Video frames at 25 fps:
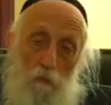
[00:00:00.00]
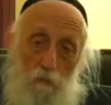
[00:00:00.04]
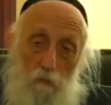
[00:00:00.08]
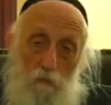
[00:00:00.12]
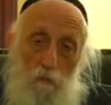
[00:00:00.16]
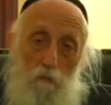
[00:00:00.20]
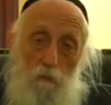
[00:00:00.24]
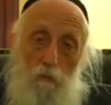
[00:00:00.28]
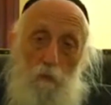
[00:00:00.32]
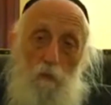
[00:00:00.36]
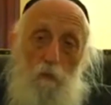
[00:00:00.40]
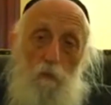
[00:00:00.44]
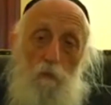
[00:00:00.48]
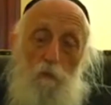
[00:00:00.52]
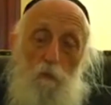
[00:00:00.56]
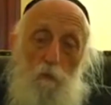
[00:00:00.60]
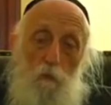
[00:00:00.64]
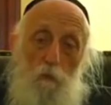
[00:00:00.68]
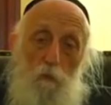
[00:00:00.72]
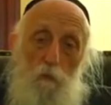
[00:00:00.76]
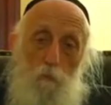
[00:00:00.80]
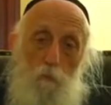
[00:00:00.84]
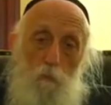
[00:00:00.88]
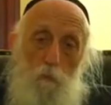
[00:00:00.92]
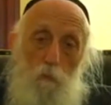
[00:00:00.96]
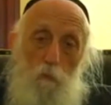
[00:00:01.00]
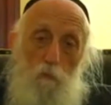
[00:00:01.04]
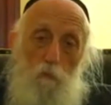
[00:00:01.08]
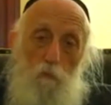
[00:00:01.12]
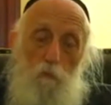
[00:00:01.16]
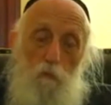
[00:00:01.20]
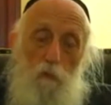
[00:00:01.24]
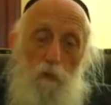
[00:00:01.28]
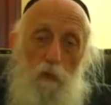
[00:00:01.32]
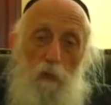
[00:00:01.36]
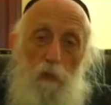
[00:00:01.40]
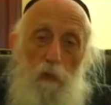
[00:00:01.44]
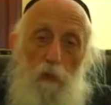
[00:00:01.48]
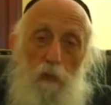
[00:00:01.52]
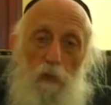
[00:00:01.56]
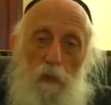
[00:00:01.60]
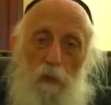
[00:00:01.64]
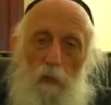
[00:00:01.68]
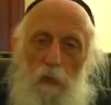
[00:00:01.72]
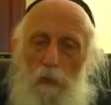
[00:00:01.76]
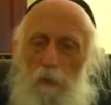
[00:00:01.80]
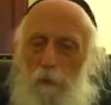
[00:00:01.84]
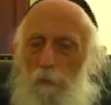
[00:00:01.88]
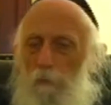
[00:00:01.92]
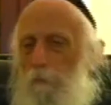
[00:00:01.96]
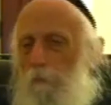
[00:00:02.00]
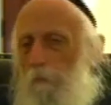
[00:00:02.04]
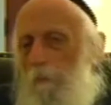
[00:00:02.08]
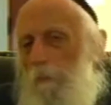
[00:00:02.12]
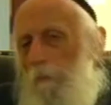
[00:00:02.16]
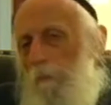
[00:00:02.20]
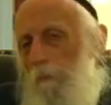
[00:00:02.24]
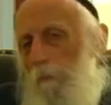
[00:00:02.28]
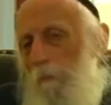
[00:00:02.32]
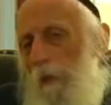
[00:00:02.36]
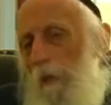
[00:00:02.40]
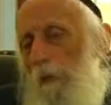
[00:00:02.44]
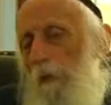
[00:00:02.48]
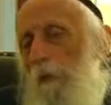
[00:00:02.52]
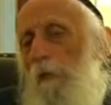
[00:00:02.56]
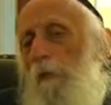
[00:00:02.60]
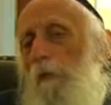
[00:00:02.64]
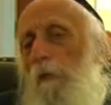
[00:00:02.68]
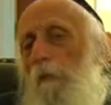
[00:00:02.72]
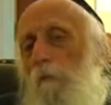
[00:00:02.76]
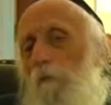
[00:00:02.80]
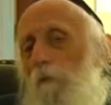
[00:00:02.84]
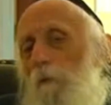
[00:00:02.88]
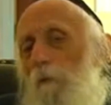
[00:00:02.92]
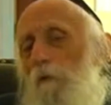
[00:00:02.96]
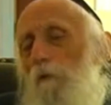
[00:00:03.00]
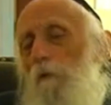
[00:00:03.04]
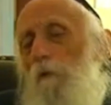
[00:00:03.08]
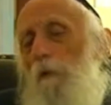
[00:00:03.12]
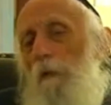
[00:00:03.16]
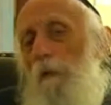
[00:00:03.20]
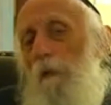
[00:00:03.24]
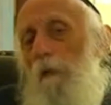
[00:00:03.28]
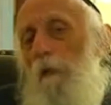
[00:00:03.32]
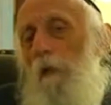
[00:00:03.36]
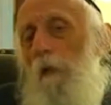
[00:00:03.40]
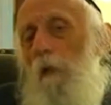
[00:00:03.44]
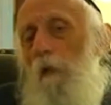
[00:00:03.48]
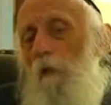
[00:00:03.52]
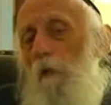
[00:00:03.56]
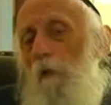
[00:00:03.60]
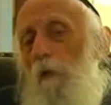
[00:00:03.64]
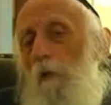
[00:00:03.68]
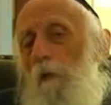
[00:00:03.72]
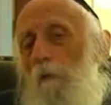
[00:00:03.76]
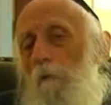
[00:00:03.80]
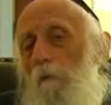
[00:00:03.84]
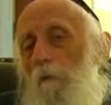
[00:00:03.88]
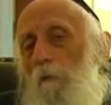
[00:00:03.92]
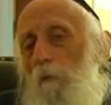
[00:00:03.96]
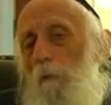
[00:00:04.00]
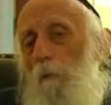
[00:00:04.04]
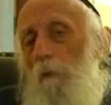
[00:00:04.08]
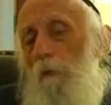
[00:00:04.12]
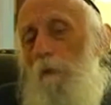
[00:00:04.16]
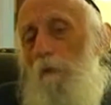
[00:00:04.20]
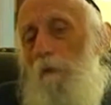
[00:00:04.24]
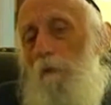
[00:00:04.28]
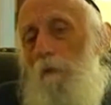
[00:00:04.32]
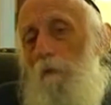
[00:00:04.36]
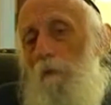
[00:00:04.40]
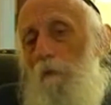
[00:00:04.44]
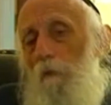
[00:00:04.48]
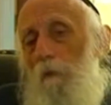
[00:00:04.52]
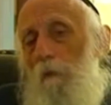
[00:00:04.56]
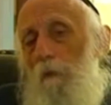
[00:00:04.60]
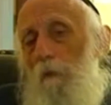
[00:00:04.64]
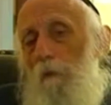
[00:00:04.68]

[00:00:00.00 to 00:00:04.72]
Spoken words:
continued to improve. I think the first indication of it was,